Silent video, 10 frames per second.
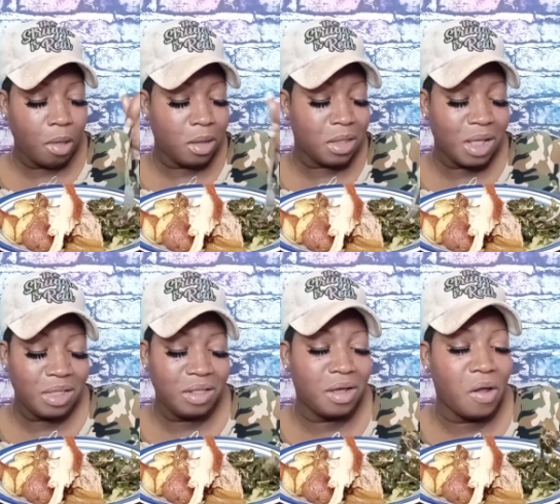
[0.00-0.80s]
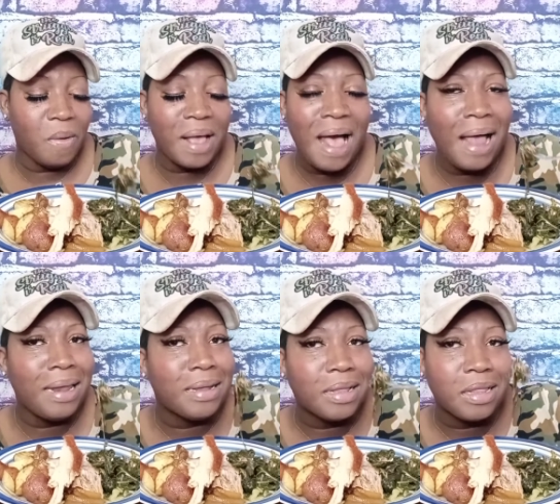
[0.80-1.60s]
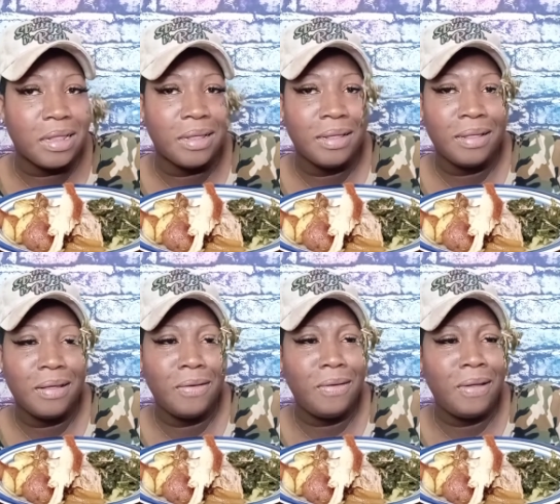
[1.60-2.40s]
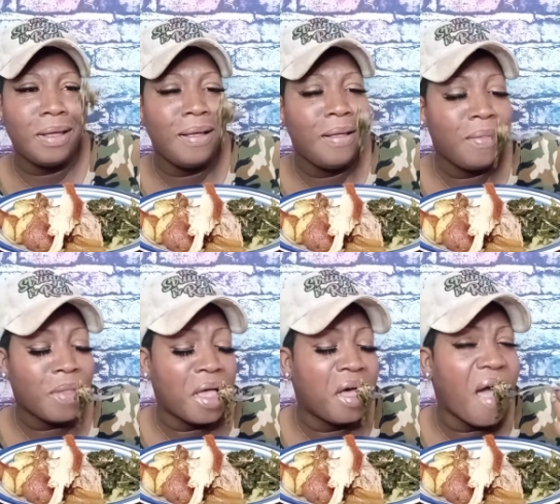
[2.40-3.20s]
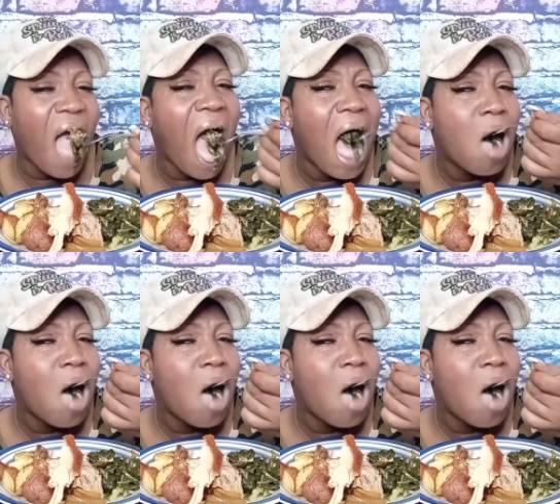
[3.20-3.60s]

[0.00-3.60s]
Because I got these good old collards. They good.